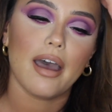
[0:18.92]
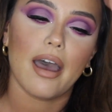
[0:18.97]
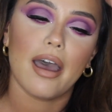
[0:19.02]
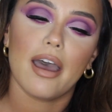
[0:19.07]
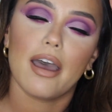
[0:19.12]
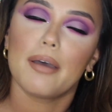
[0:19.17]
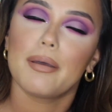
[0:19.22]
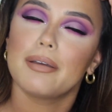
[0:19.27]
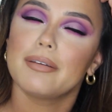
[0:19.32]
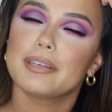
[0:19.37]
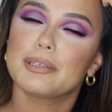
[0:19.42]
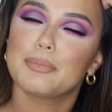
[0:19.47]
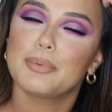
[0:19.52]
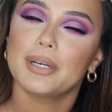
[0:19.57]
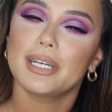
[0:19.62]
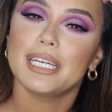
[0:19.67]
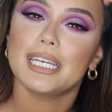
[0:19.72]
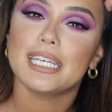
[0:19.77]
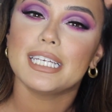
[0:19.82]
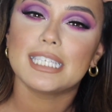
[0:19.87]
It was
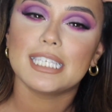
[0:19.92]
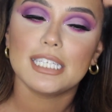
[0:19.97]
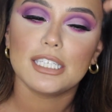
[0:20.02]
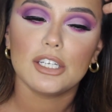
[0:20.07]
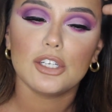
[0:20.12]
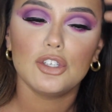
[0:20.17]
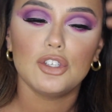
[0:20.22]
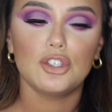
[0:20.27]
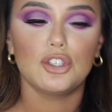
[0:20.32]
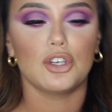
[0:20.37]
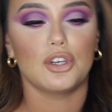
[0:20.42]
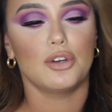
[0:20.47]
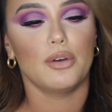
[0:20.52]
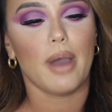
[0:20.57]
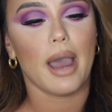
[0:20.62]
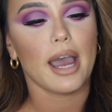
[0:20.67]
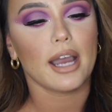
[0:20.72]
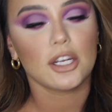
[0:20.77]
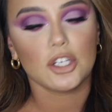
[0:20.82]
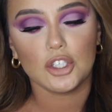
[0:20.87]
pretty easy to do
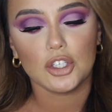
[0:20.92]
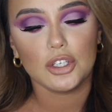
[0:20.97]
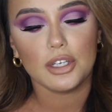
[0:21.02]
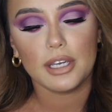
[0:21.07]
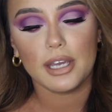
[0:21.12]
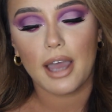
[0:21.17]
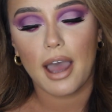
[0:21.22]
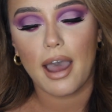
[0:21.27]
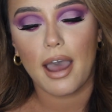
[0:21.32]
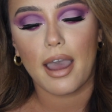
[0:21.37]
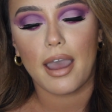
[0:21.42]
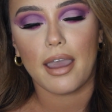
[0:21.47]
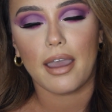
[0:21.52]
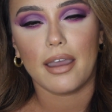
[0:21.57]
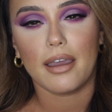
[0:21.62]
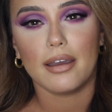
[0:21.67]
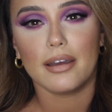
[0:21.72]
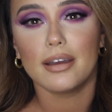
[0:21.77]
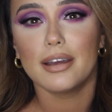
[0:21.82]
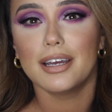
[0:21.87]
actually.
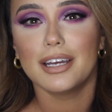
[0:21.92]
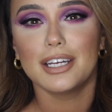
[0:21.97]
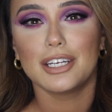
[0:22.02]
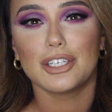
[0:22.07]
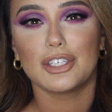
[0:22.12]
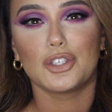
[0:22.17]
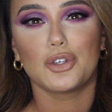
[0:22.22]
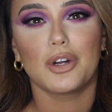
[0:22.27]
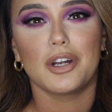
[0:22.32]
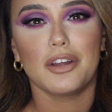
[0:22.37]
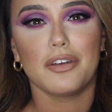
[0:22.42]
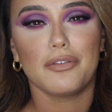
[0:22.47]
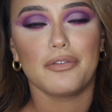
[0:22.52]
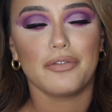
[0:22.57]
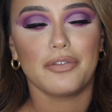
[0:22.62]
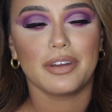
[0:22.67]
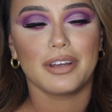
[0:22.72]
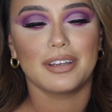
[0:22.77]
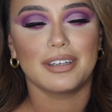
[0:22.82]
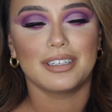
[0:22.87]
I sort of
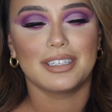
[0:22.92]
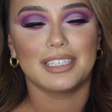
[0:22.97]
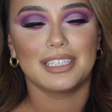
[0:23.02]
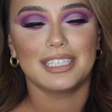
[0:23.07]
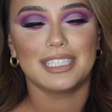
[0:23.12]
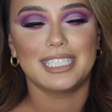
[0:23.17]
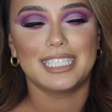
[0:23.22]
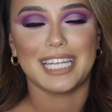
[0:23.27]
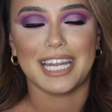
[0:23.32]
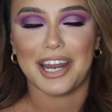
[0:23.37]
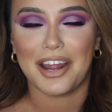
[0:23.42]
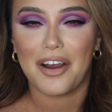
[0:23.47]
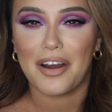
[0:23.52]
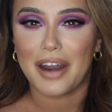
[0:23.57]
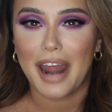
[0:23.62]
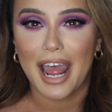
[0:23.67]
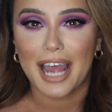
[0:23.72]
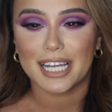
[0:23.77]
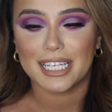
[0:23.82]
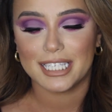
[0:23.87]
did it on
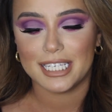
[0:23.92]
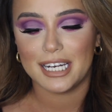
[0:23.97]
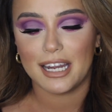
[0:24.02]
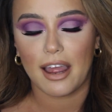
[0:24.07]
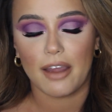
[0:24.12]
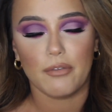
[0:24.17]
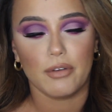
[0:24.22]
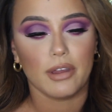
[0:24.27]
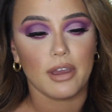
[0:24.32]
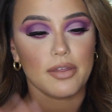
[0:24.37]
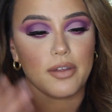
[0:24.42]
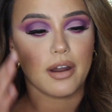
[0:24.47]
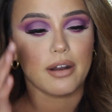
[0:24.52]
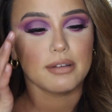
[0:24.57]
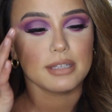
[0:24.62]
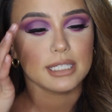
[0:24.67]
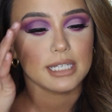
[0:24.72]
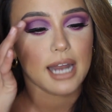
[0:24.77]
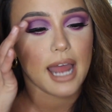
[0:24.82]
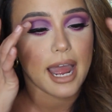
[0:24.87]
accident. I really thought I
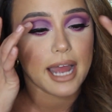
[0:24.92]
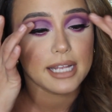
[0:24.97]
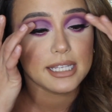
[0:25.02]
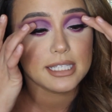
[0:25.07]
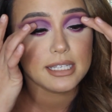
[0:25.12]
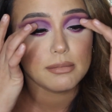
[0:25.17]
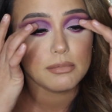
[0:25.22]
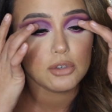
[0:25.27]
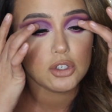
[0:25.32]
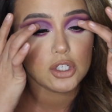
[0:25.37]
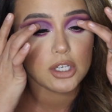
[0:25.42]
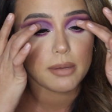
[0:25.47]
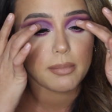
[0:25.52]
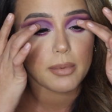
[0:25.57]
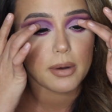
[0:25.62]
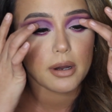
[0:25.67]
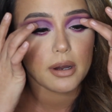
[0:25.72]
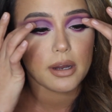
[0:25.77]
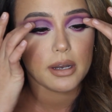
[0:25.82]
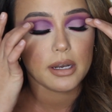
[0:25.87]
was going to add some
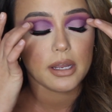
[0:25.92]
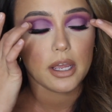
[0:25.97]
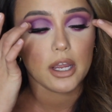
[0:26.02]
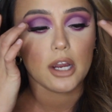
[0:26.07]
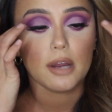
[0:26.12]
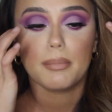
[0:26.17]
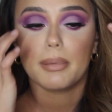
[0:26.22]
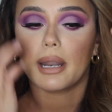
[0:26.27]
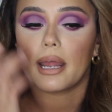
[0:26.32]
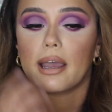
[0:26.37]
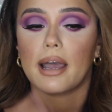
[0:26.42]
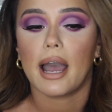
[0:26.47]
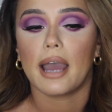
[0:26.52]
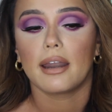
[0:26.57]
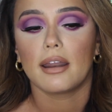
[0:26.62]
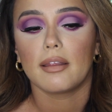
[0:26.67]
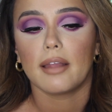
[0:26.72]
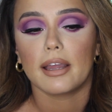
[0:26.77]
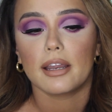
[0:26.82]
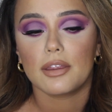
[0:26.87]
shimmer in here, but I
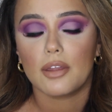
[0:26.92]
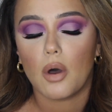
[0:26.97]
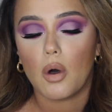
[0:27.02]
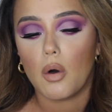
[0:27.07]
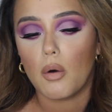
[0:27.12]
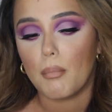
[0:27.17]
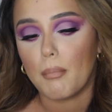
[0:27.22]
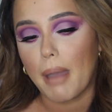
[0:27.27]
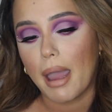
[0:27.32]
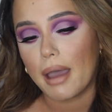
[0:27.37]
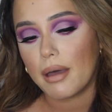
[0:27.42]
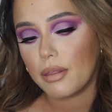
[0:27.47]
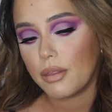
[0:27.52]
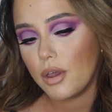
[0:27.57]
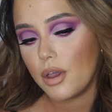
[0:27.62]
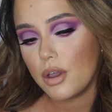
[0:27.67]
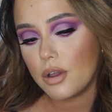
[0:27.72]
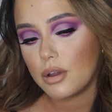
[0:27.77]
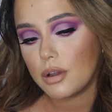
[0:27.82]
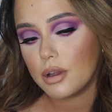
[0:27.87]
kind of like the whole matte
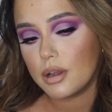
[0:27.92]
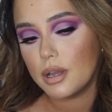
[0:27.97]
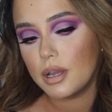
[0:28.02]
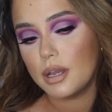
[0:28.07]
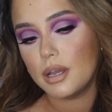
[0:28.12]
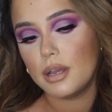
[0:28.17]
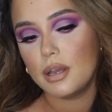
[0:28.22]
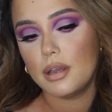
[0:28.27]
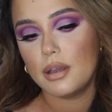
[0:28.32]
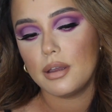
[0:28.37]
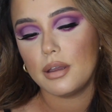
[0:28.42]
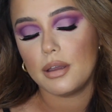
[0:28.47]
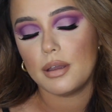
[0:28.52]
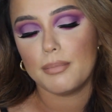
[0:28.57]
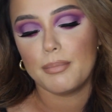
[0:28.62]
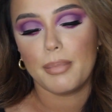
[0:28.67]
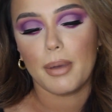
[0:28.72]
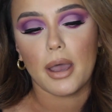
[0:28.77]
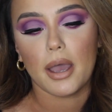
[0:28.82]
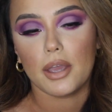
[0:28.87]
look.
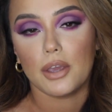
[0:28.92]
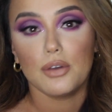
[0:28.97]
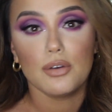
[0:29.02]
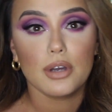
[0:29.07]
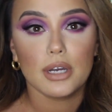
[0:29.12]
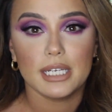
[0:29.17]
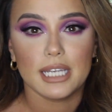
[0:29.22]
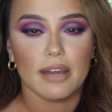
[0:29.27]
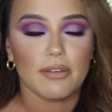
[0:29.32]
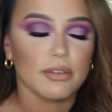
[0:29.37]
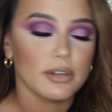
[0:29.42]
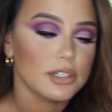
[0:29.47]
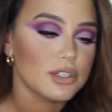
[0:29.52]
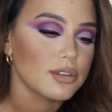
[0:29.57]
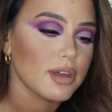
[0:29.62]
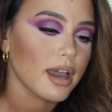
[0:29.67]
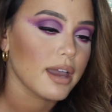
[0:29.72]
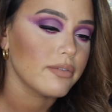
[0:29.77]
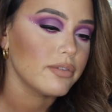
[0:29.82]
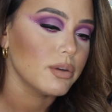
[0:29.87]
But you could definitely do
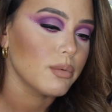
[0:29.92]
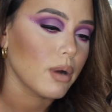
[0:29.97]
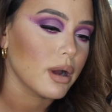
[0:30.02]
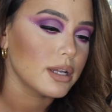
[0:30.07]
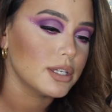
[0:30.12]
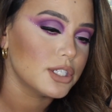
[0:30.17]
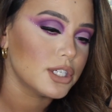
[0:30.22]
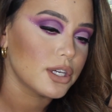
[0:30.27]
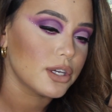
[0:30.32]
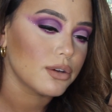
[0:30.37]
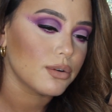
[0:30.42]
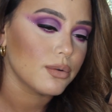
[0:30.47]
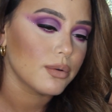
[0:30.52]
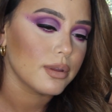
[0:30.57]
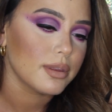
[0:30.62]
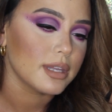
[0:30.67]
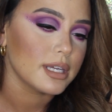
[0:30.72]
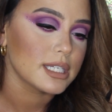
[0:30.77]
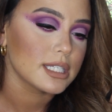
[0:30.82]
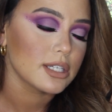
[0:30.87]
that if you want
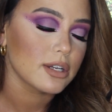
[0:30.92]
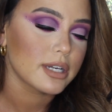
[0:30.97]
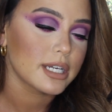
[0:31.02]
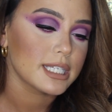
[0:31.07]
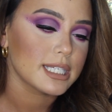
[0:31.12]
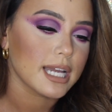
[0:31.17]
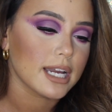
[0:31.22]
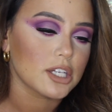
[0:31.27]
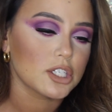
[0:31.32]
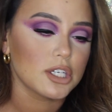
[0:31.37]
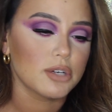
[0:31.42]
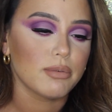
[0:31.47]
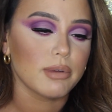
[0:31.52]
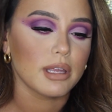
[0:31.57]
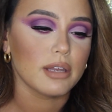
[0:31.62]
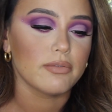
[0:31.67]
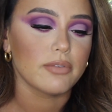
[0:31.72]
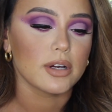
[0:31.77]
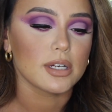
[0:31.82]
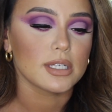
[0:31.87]
to. This look is actually
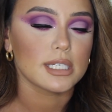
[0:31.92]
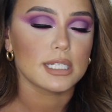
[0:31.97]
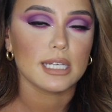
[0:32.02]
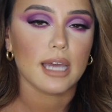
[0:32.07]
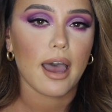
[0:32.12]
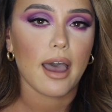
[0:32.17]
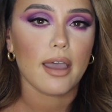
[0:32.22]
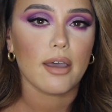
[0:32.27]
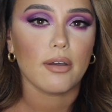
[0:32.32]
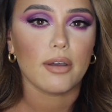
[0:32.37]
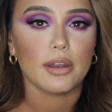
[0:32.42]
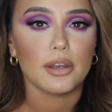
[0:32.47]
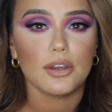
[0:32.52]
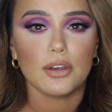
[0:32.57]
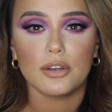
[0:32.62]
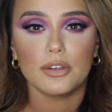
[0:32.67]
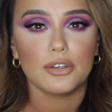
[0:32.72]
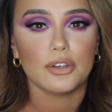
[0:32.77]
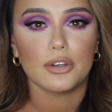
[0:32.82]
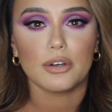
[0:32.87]
really versatile and
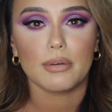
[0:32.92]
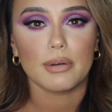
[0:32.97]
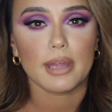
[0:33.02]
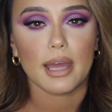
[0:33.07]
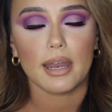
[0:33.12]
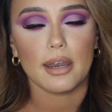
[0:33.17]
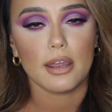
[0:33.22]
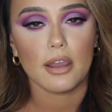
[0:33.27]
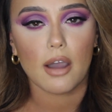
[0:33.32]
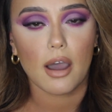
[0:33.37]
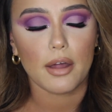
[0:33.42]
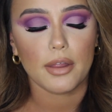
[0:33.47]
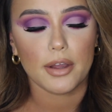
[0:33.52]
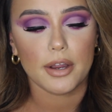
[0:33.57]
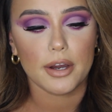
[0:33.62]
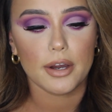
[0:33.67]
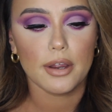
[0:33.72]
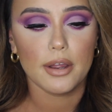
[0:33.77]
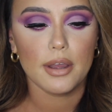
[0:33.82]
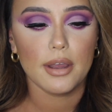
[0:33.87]
you can do it with any
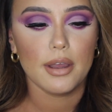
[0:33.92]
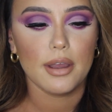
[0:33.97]
color.